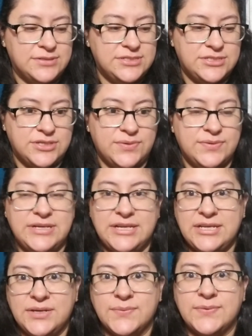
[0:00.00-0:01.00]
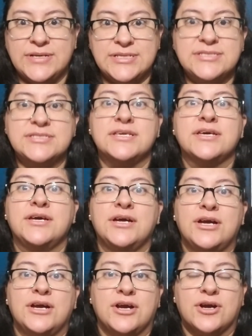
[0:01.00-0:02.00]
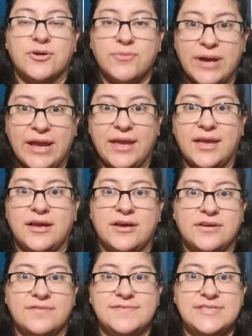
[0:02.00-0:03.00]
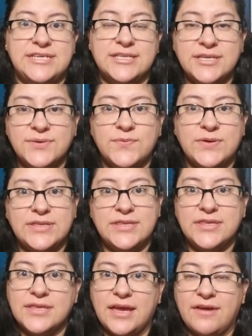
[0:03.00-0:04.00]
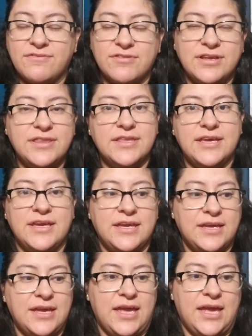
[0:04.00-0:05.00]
So knitting was her way of dealing with everything,